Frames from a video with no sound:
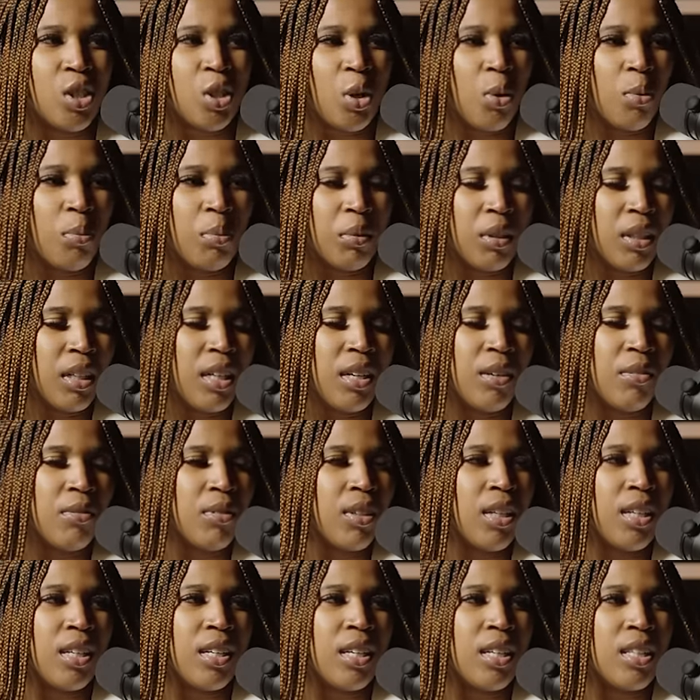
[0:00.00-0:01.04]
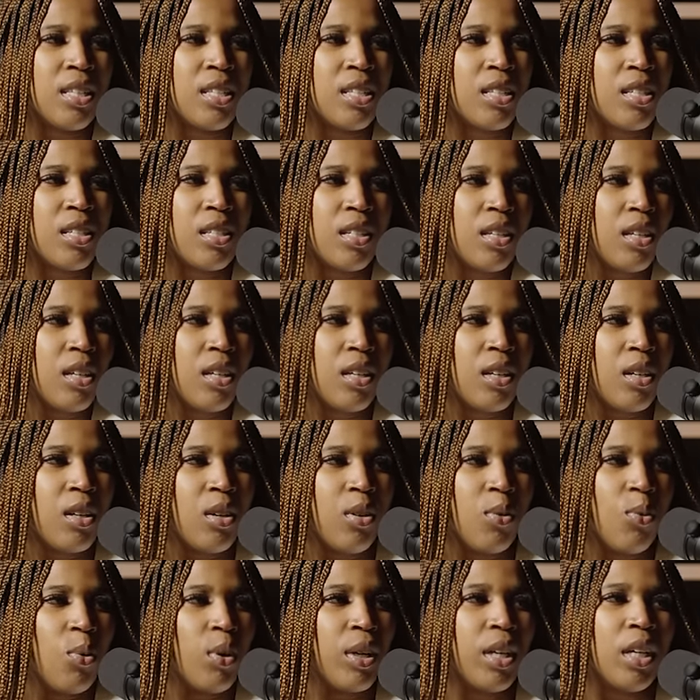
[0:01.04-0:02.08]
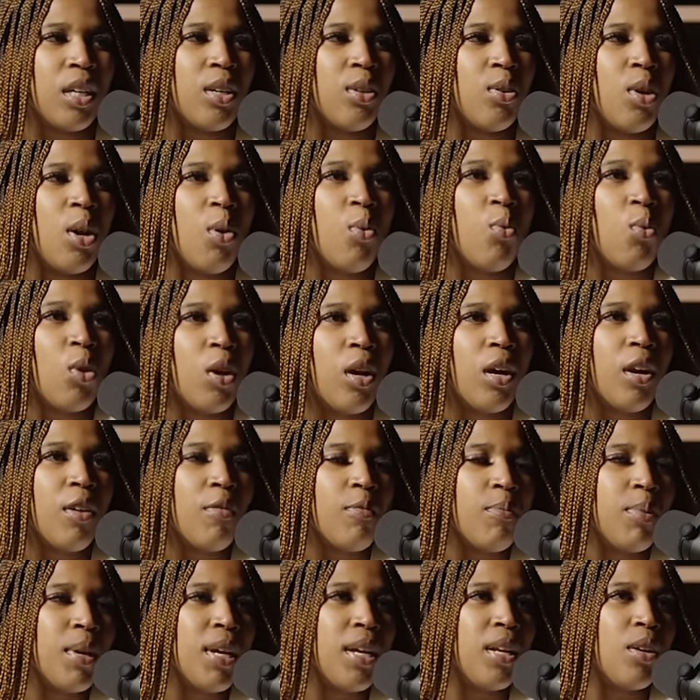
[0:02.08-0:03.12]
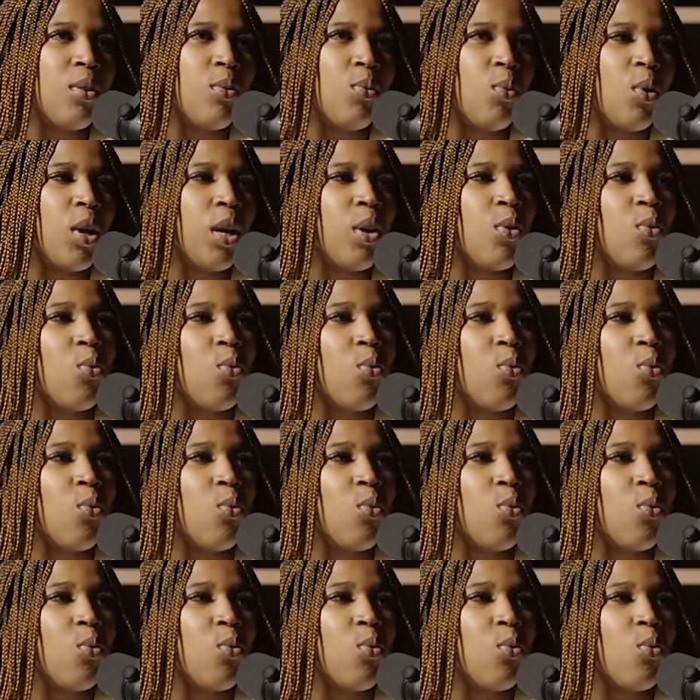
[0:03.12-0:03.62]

don't believe that it's what yeah. it, it could have been and what it